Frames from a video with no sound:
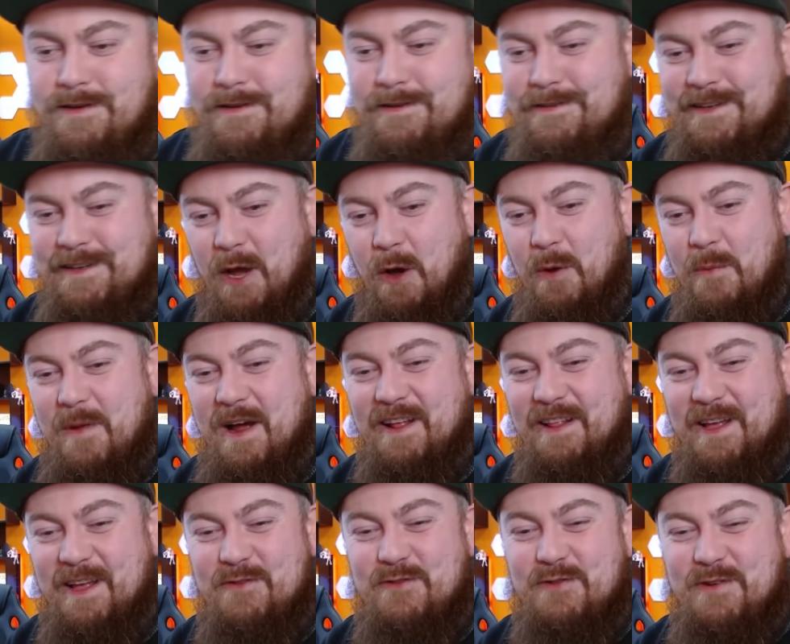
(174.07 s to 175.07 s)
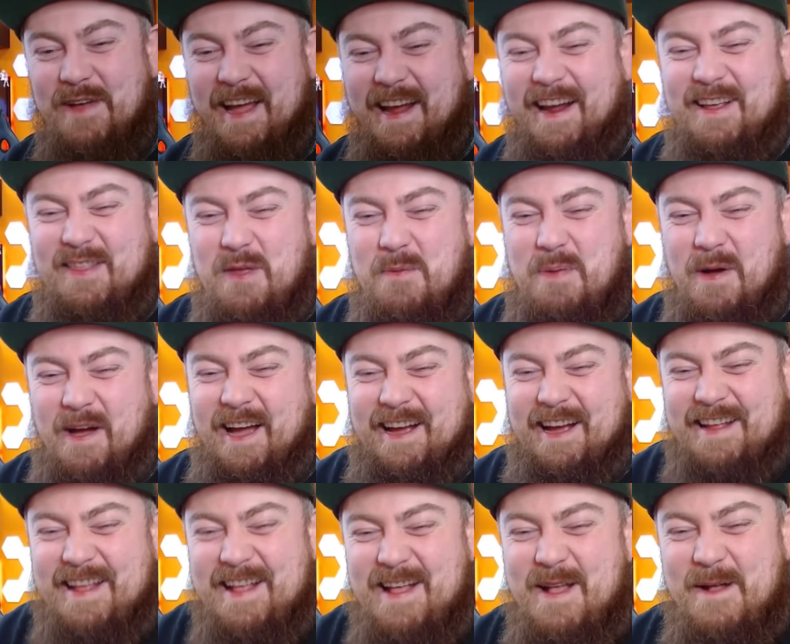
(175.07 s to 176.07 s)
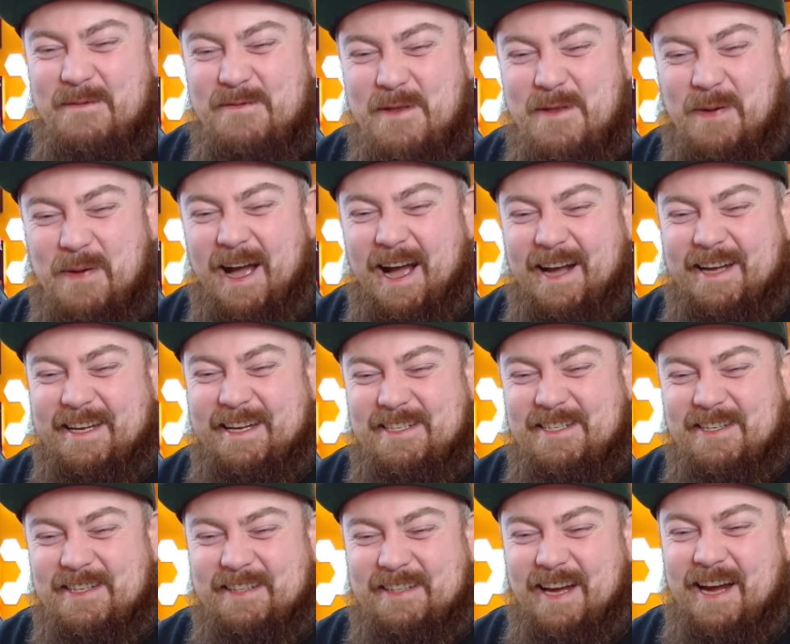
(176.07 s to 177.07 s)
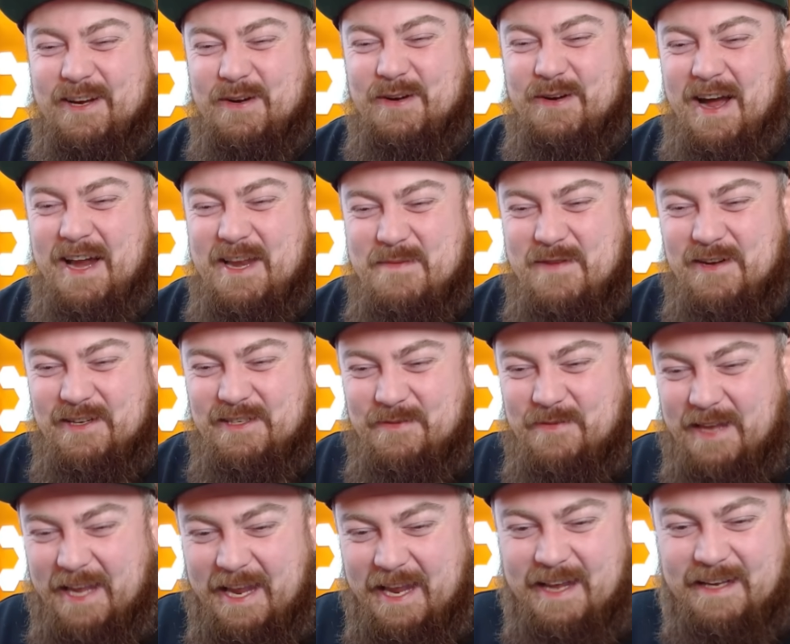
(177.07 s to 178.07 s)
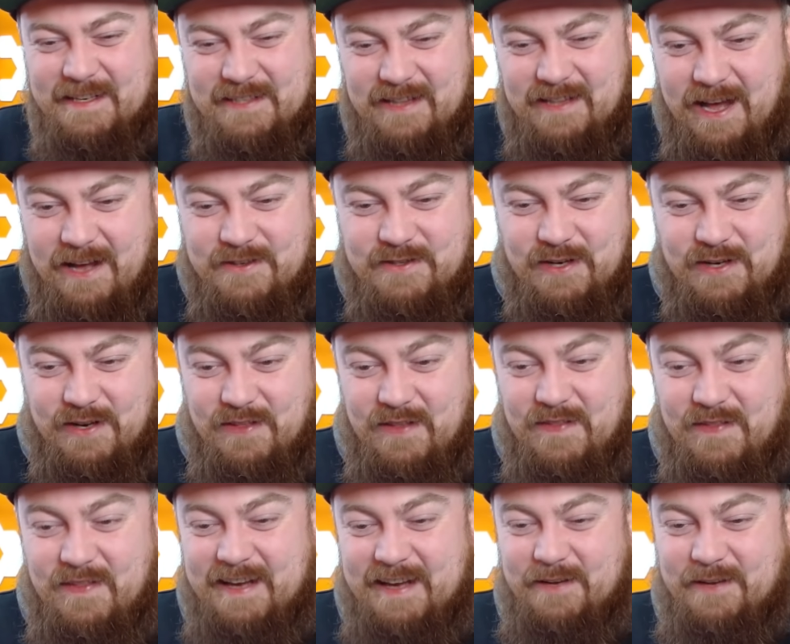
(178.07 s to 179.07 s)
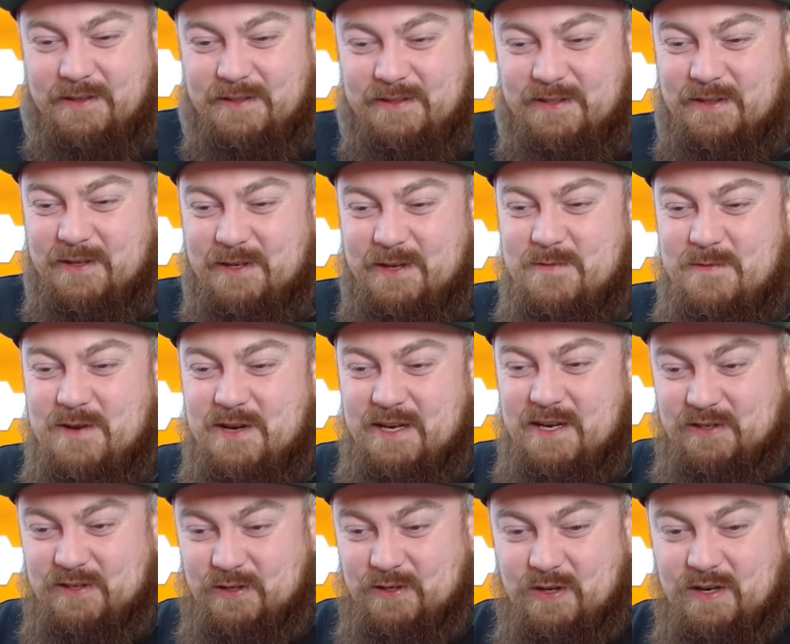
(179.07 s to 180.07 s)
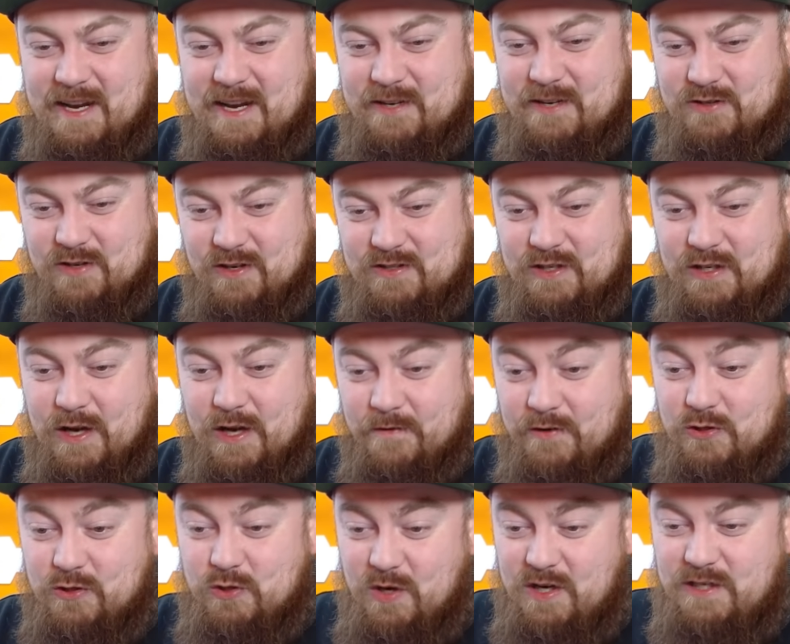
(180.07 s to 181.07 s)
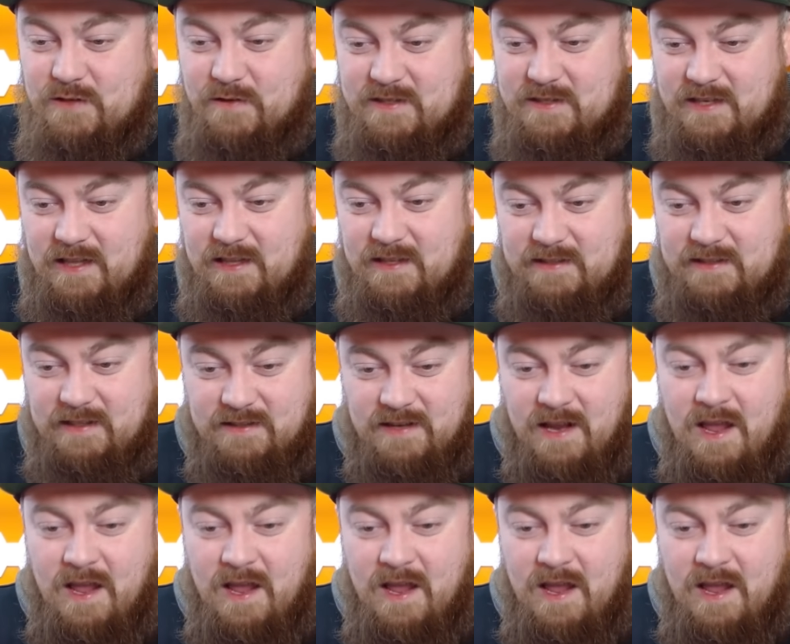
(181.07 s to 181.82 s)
Get on my level. The package to tackle anti-Muslim hate is larger than that given to the Community Security Trust to cover Jewish facilities